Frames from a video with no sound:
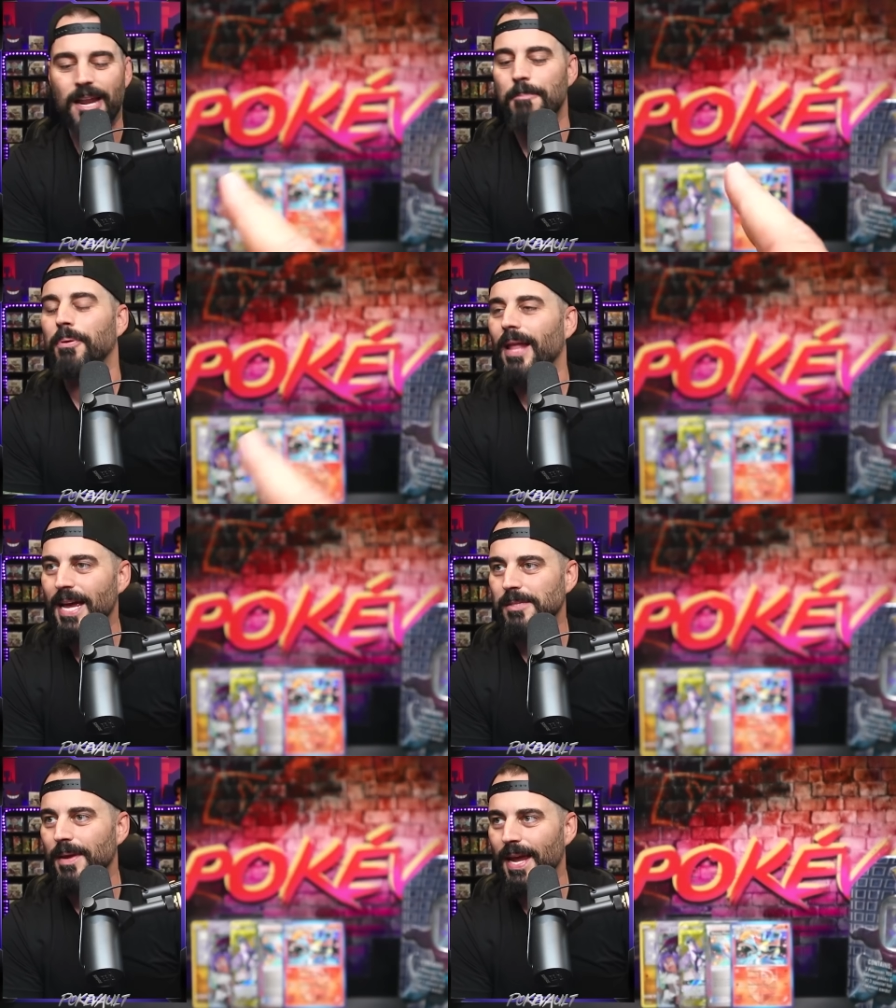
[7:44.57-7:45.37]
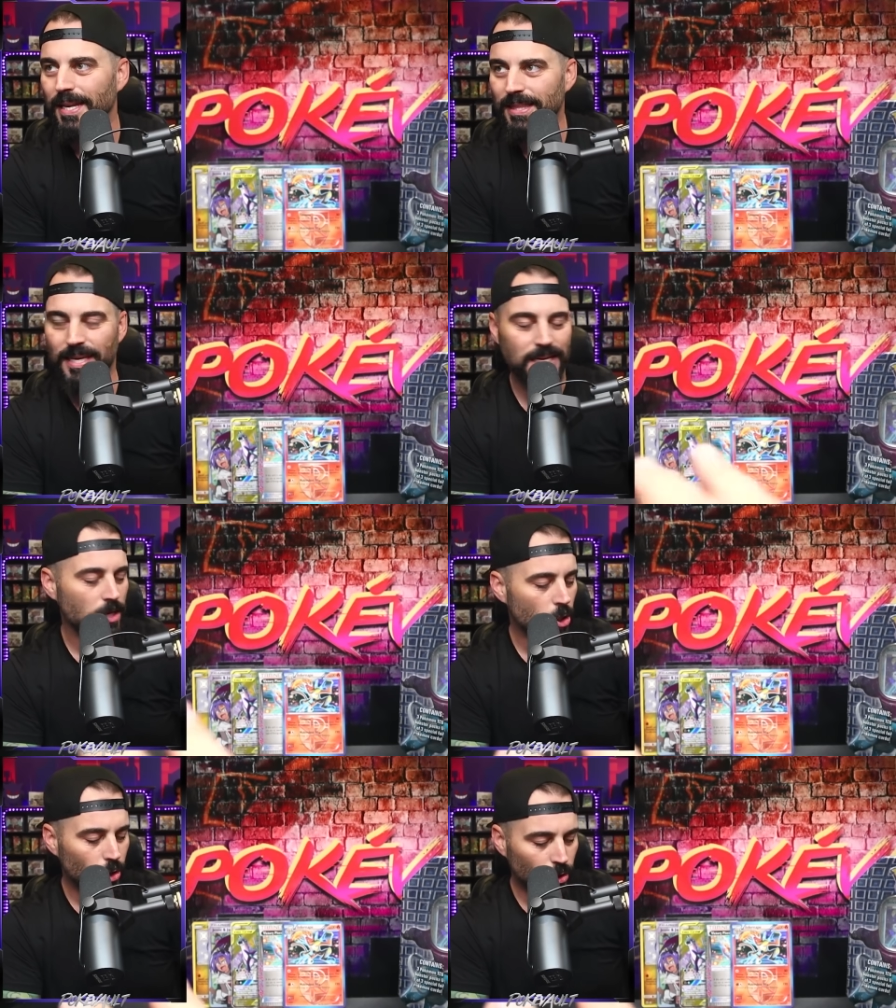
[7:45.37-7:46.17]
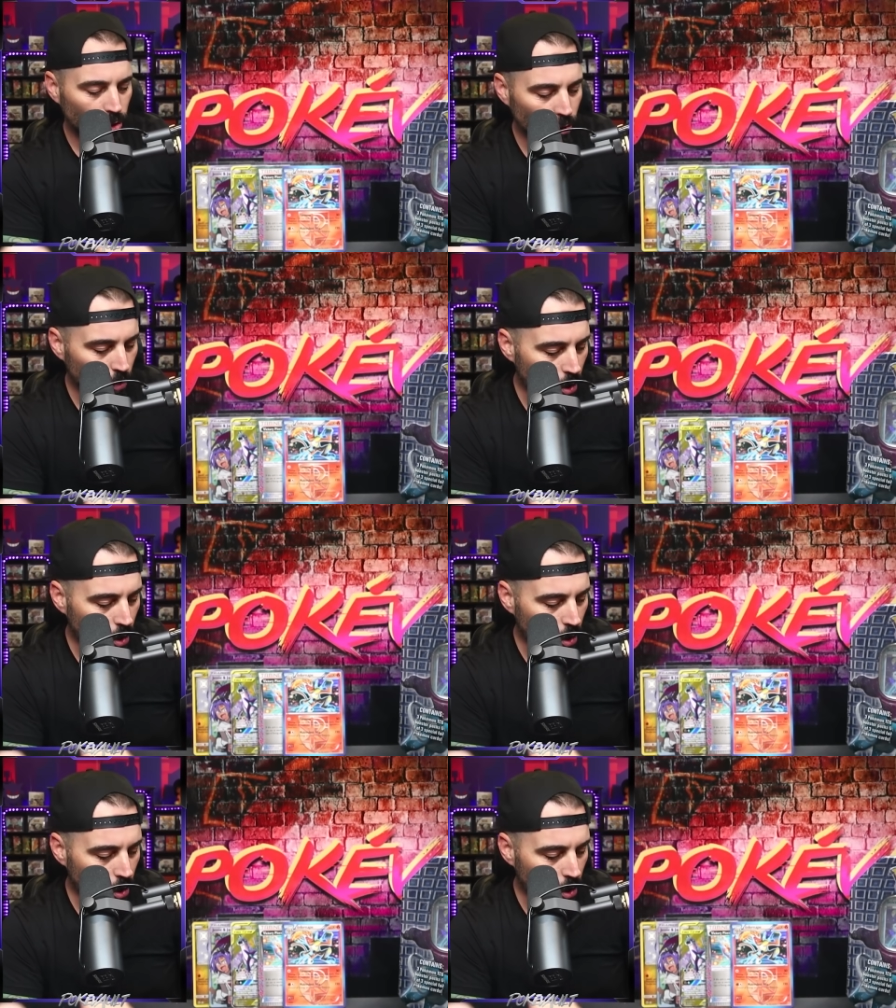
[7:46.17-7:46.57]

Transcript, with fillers: out of plasma anything. You